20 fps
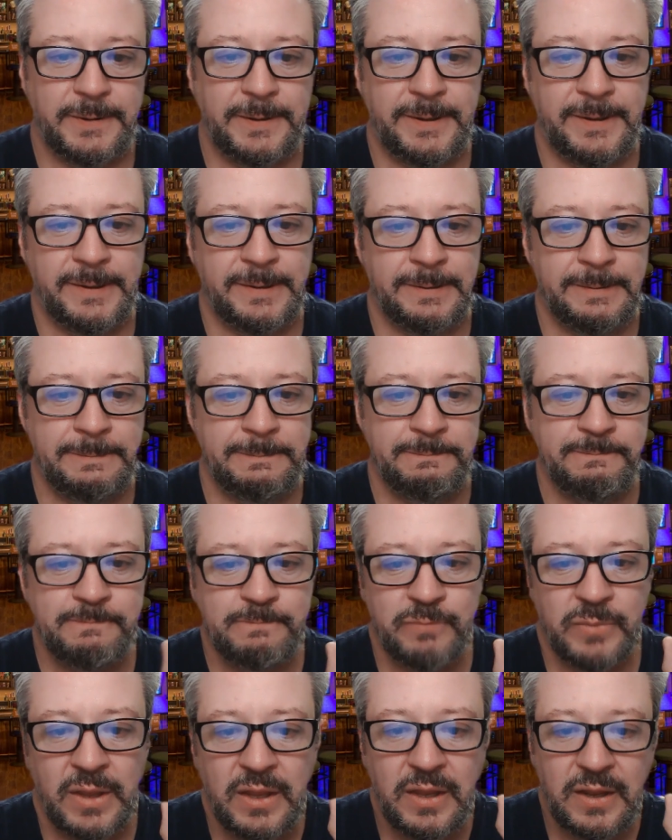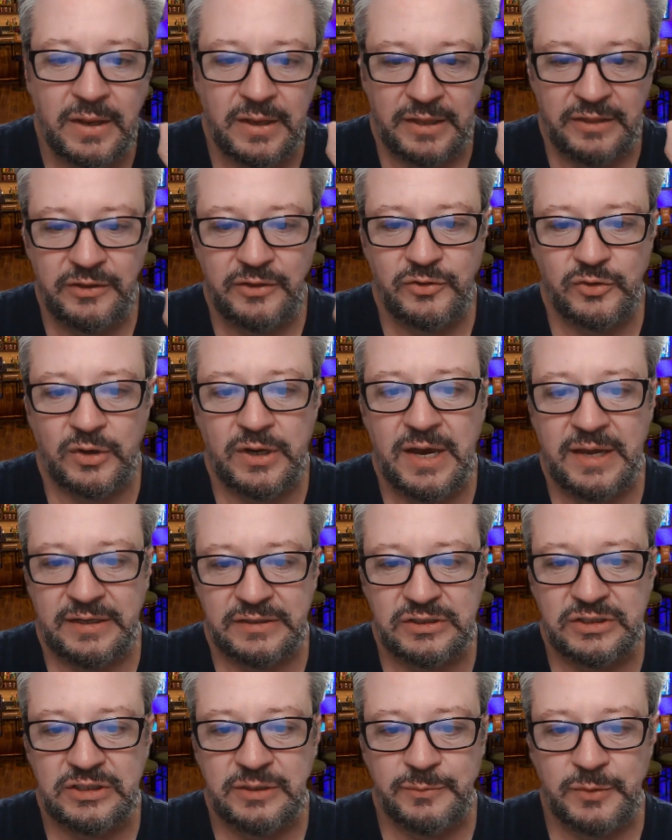And these are kind
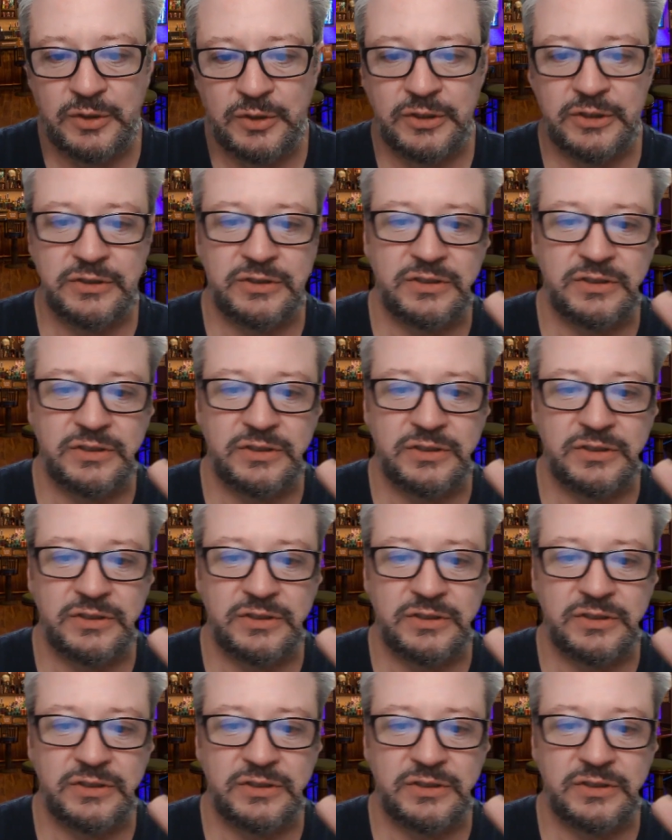of similar,